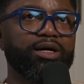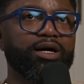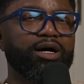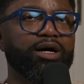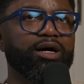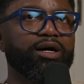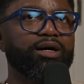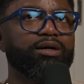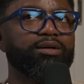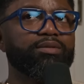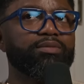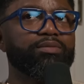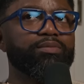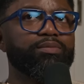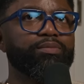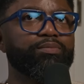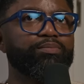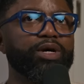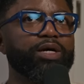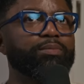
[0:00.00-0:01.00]
But
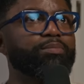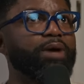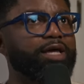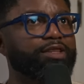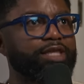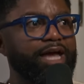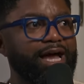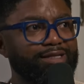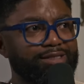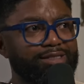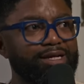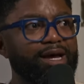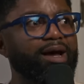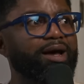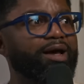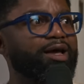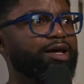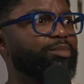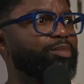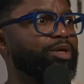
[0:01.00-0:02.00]
by that
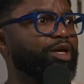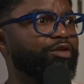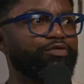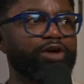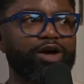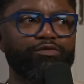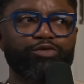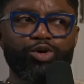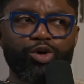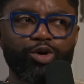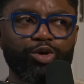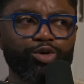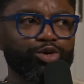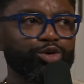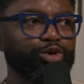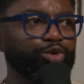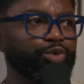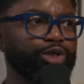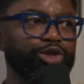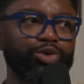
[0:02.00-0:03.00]
time, if I've gone
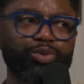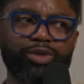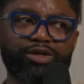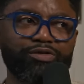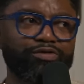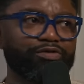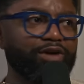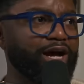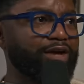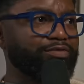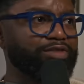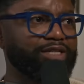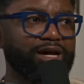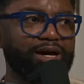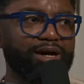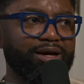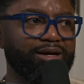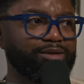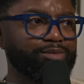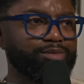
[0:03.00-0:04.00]
through it 3 to 5
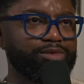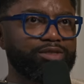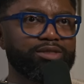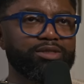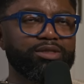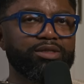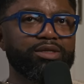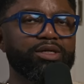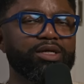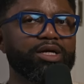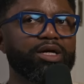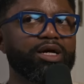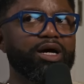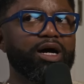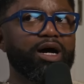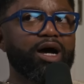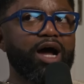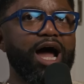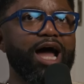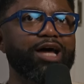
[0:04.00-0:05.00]
times,
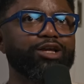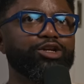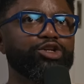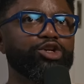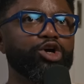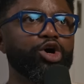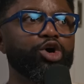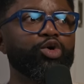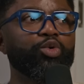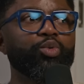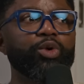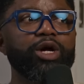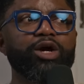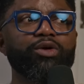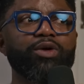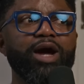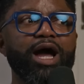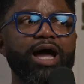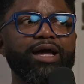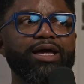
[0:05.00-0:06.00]
I know
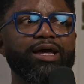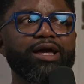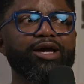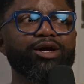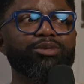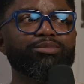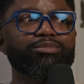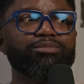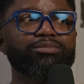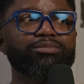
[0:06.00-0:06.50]
where I am.